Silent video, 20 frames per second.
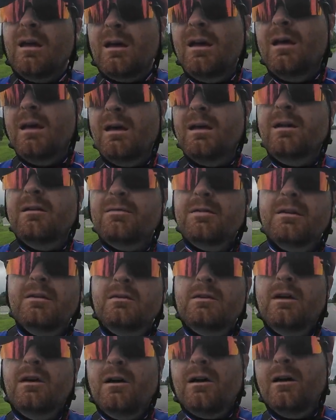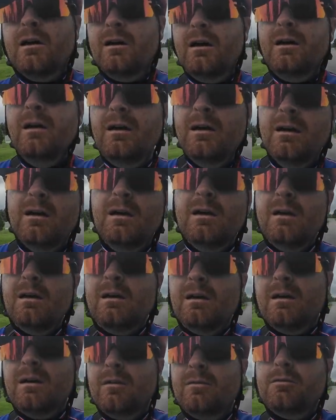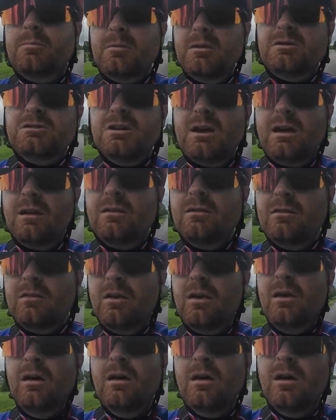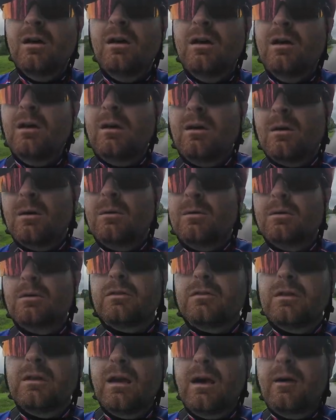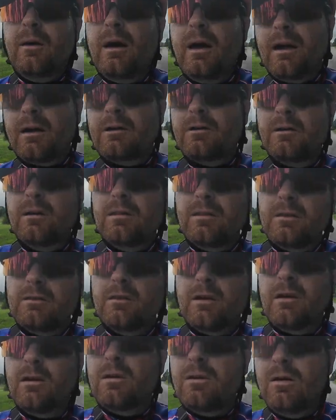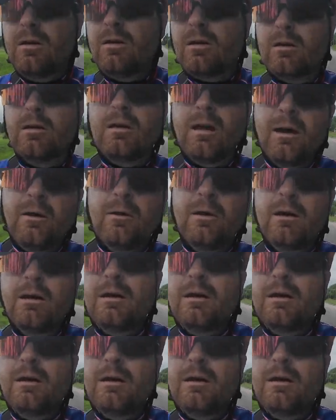And if this dog gives me chase, we'll see how accurate this air, or how